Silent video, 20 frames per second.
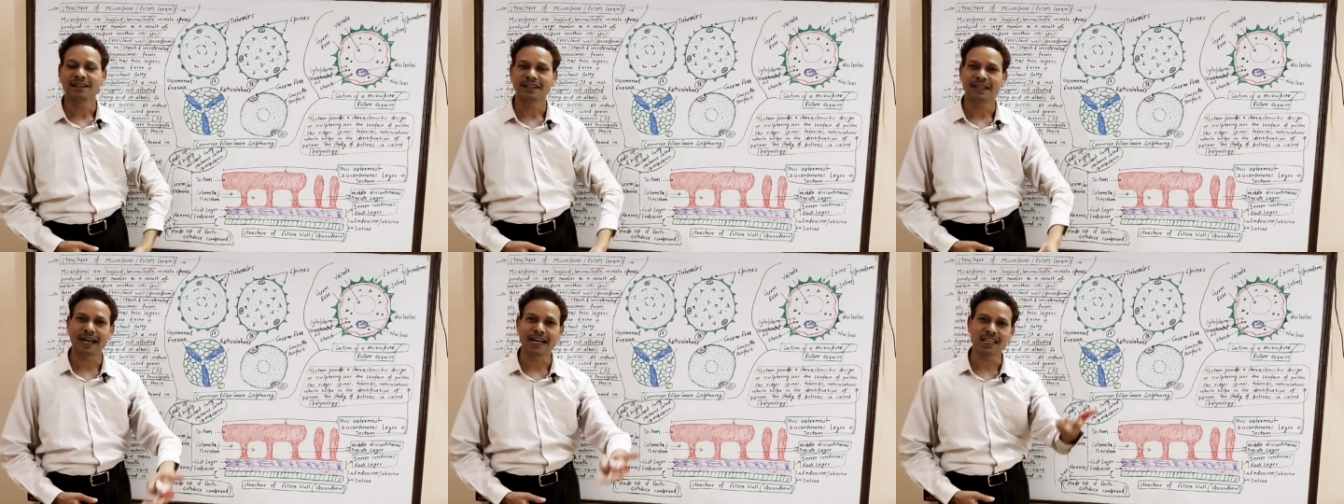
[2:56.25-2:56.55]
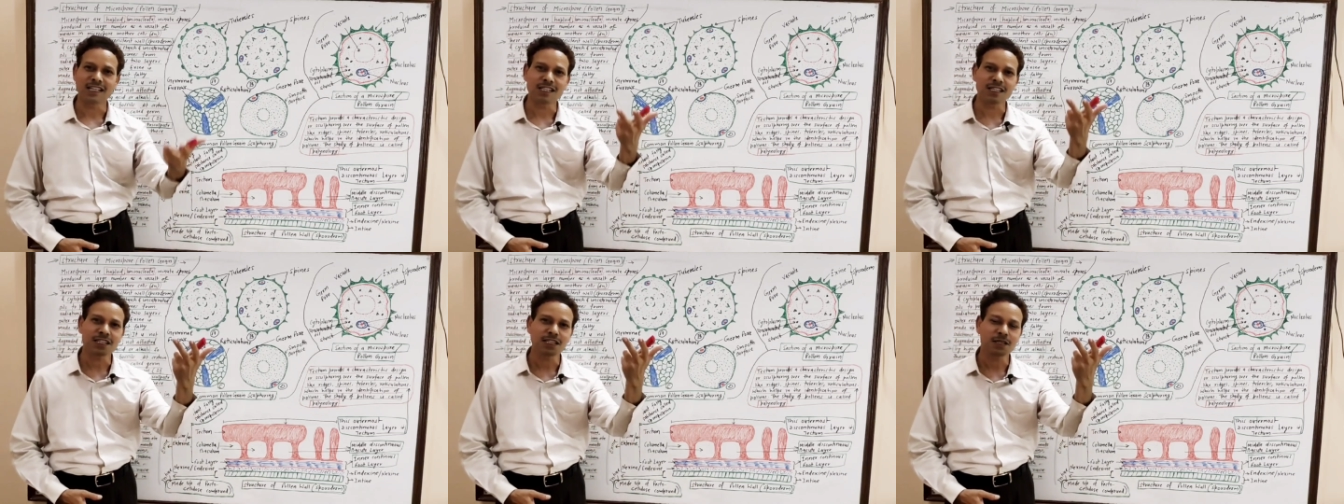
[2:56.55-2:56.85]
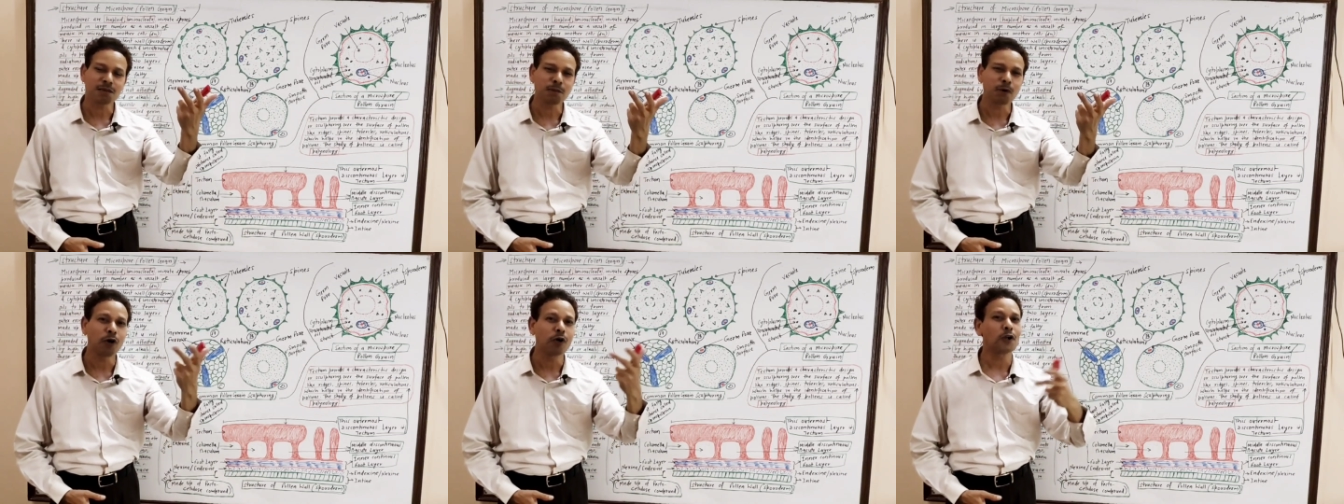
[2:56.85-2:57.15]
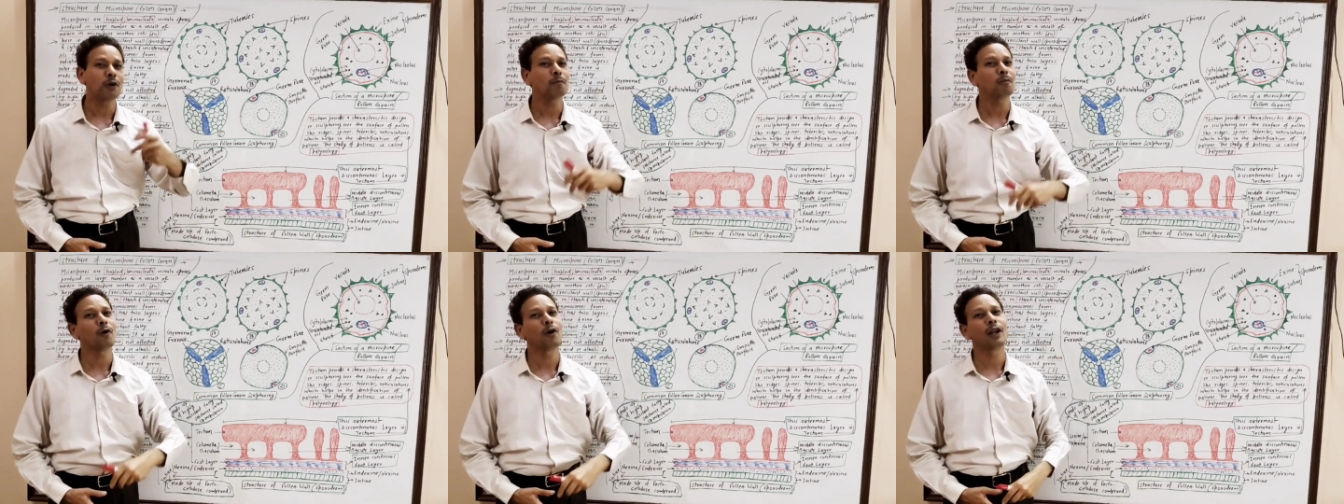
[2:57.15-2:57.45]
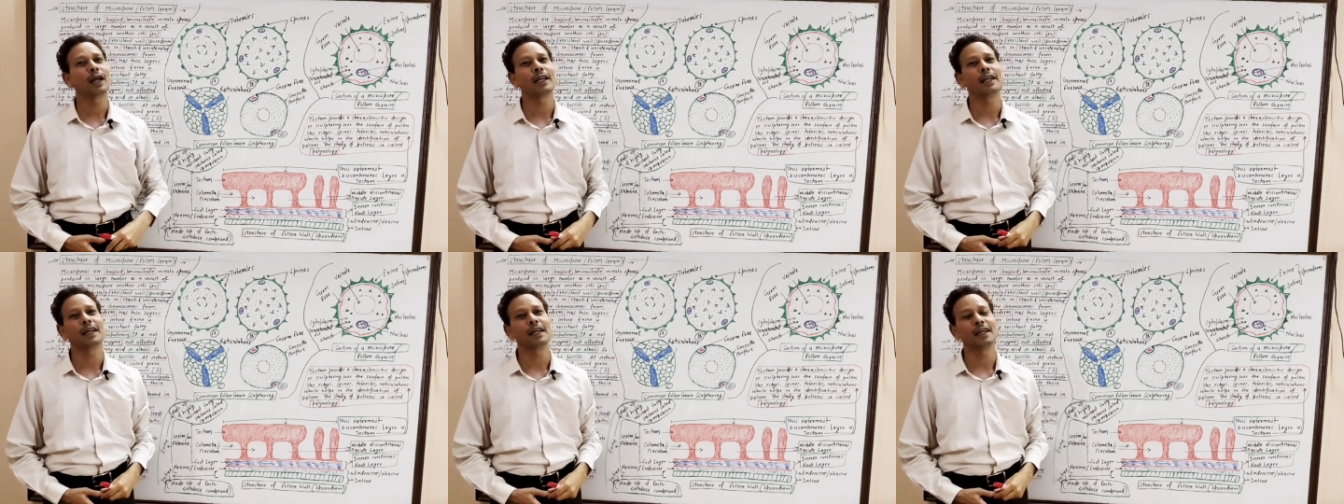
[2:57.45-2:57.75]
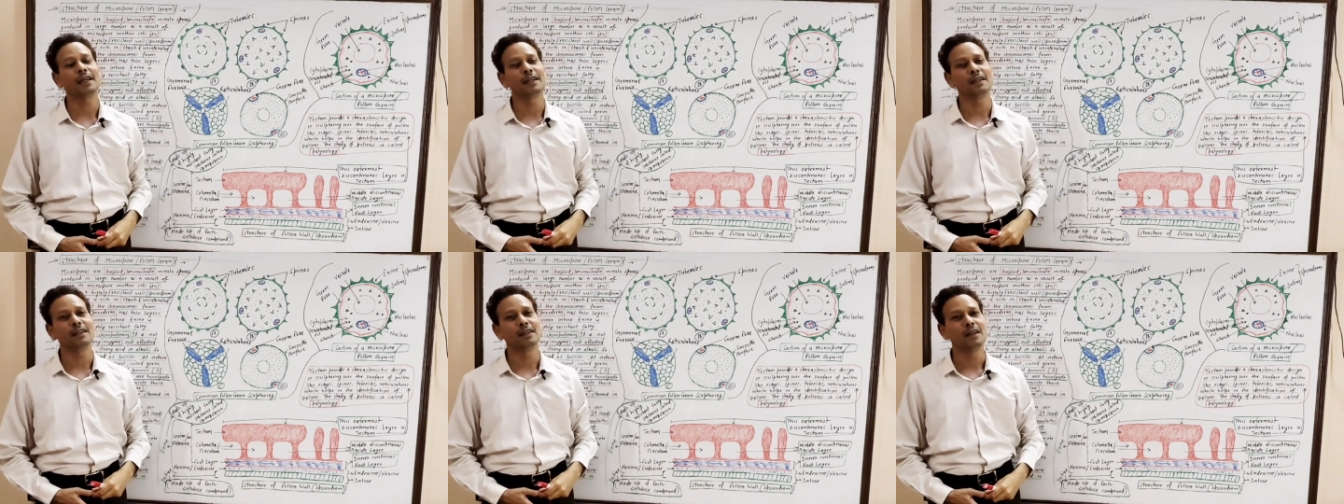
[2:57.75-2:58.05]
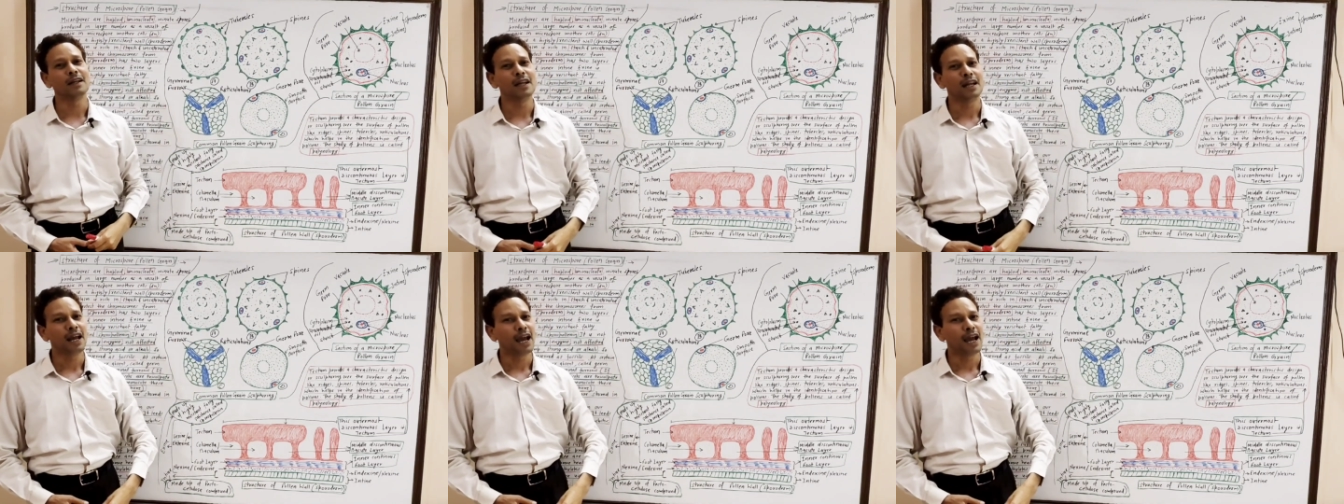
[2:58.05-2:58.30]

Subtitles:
that is sporopollenin,